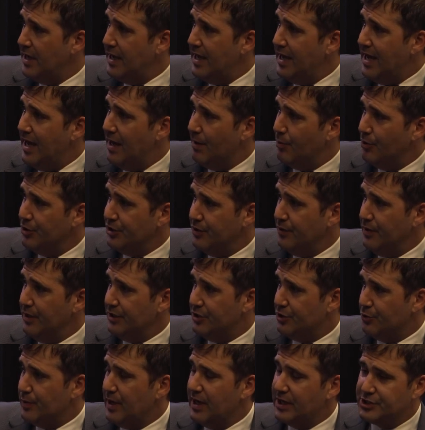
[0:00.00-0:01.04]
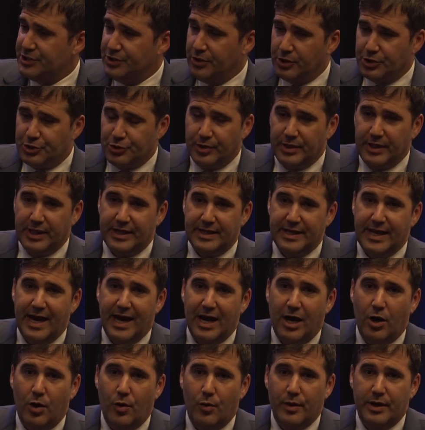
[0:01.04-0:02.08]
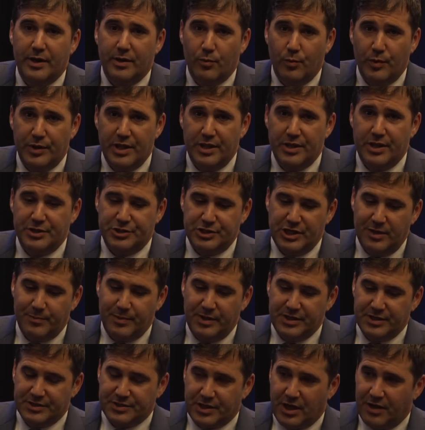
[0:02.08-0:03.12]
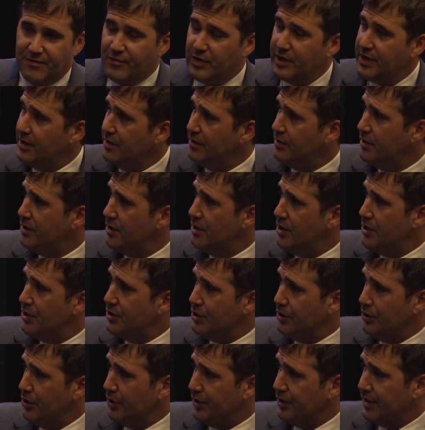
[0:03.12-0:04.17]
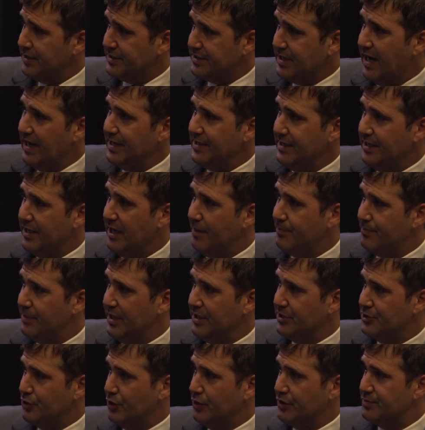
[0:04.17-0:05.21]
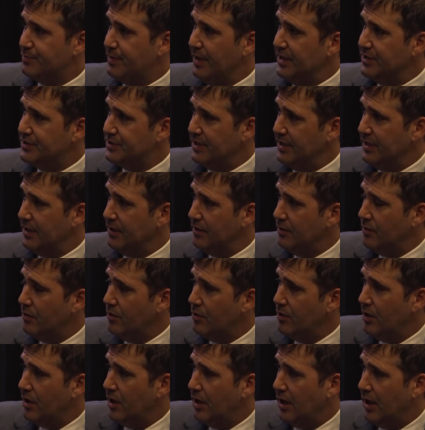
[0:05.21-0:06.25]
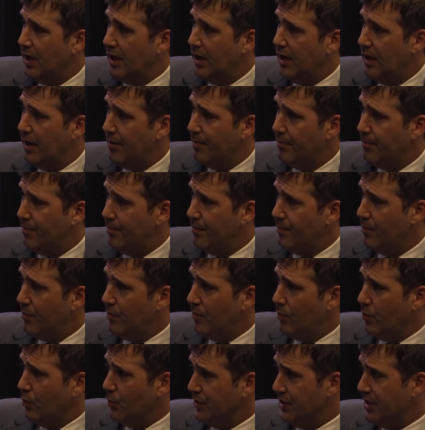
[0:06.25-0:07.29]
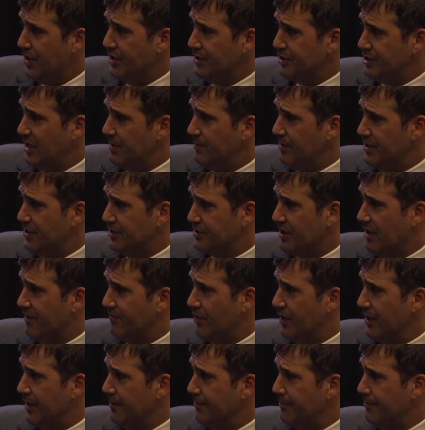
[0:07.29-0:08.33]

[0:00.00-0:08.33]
And we're doing directional drilling now within the JB discovery to look at tightening up that drill spacing within the JB discovery.